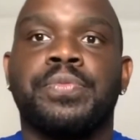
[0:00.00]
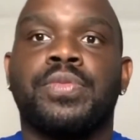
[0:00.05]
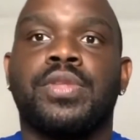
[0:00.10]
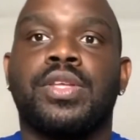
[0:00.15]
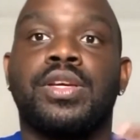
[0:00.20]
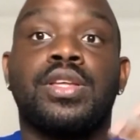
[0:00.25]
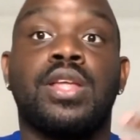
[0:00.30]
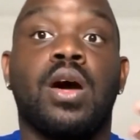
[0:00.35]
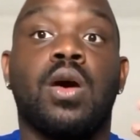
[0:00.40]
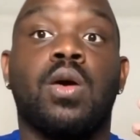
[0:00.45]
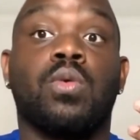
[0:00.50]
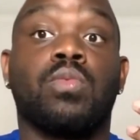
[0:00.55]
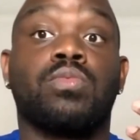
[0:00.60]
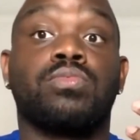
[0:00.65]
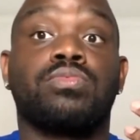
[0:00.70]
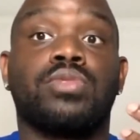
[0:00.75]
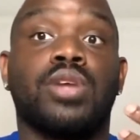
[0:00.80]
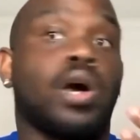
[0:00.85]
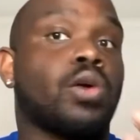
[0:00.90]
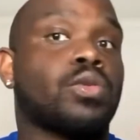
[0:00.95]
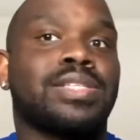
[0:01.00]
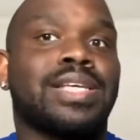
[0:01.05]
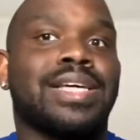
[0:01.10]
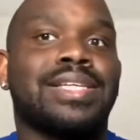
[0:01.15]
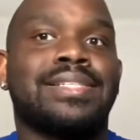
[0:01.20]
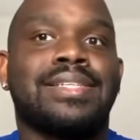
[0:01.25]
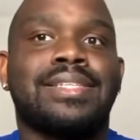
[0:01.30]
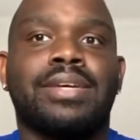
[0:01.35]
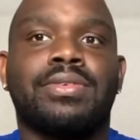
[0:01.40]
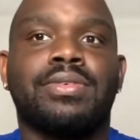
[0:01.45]
Gosei
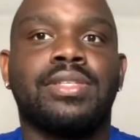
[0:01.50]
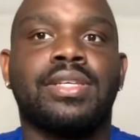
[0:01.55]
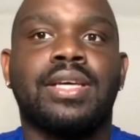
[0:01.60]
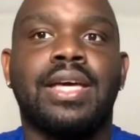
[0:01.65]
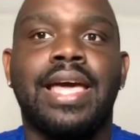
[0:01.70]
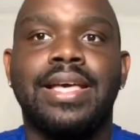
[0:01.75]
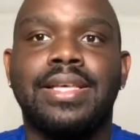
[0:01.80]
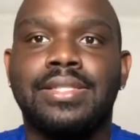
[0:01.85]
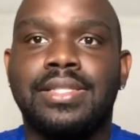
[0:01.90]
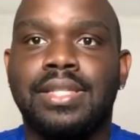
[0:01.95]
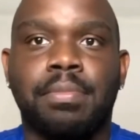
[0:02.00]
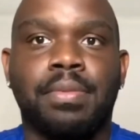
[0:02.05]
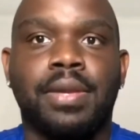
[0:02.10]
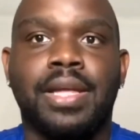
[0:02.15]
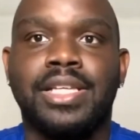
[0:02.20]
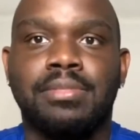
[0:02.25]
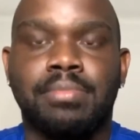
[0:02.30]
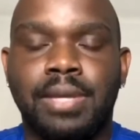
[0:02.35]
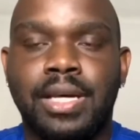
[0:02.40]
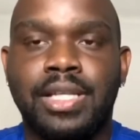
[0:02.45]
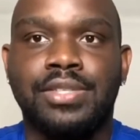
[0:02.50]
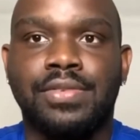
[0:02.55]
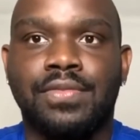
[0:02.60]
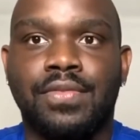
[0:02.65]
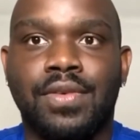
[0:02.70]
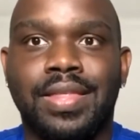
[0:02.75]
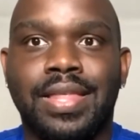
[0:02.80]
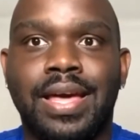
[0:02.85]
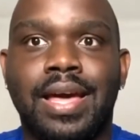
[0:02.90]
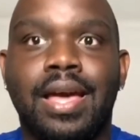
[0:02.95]
said there was a simple explanation
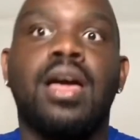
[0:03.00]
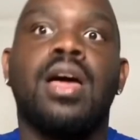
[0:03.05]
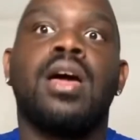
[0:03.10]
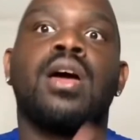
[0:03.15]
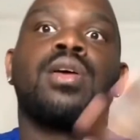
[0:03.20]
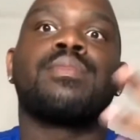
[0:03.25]
for that.